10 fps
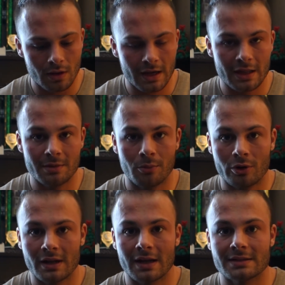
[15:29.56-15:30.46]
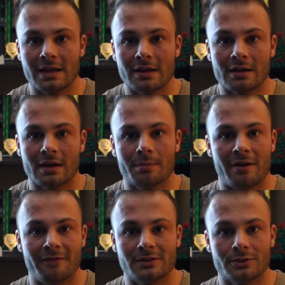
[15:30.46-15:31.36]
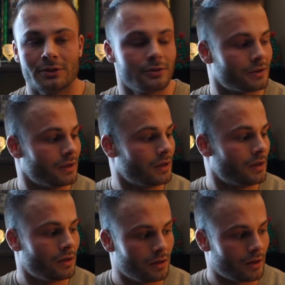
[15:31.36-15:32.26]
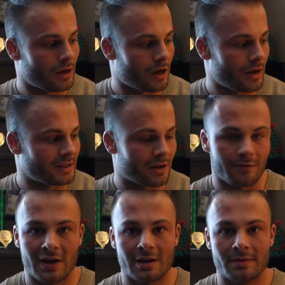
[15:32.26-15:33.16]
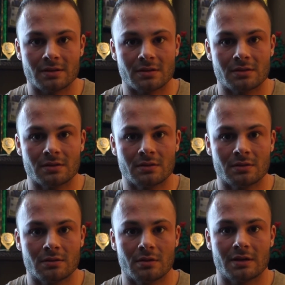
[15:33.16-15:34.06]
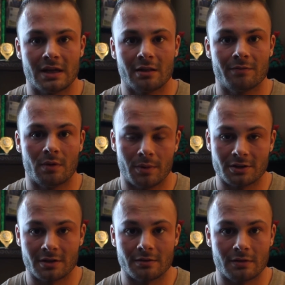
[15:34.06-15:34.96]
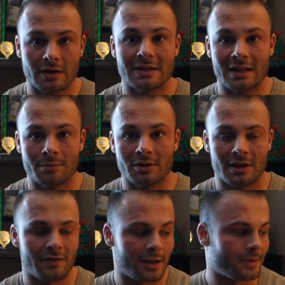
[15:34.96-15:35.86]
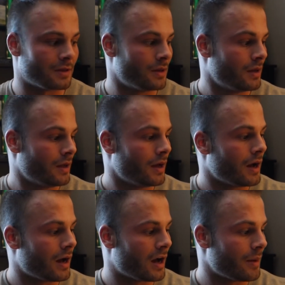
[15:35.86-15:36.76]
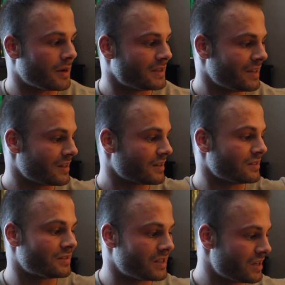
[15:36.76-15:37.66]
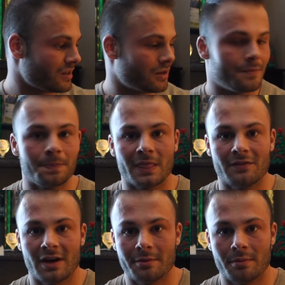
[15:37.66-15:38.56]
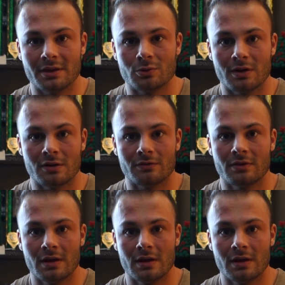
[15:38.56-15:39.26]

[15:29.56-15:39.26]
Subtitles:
In the morning, I take my fish oils. I take a vitamin, a daily multivitamin. I take zinc, vitamin B12,